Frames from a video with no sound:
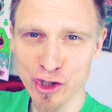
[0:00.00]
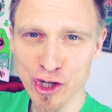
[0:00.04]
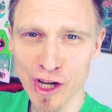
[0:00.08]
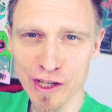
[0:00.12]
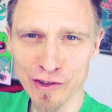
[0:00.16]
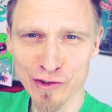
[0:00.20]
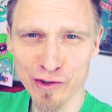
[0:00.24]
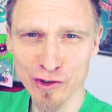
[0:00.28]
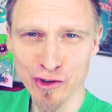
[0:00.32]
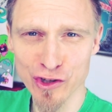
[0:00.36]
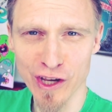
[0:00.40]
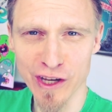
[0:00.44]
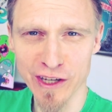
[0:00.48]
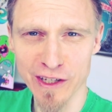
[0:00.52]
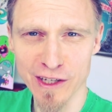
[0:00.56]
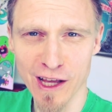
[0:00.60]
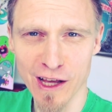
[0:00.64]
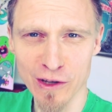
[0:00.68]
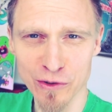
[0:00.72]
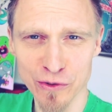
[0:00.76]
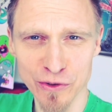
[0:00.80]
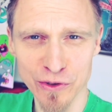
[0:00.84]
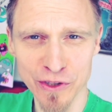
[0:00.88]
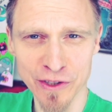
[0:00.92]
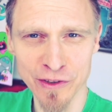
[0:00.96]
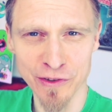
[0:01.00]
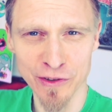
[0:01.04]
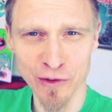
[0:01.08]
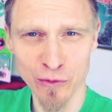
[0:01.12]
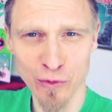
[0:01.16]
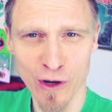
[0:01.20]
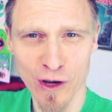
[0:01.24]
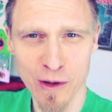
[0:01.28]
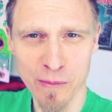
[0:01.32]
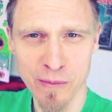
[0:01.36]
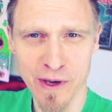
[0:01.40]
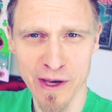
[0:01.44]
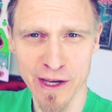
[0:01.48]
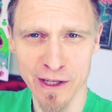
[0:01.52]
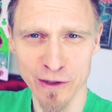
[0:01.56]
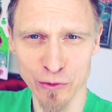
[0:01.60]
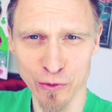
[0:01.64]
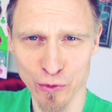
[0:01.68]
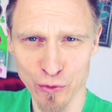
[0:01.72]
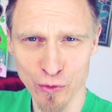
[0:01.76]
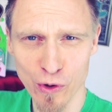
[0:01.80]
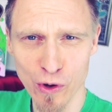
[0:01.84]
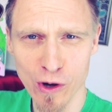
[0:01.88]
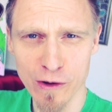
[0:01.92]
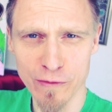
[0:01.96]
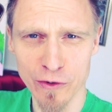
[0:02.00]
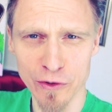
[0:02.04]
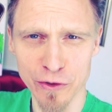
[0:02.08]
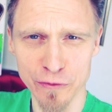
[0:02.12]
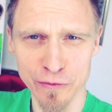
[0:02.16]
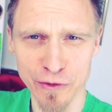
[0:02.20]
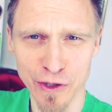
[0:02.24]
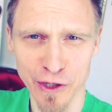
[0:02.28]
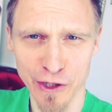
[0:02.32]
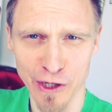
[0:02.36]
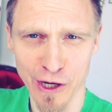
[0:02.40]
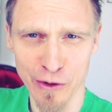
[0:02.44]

just check it out on Instagram and draw one of their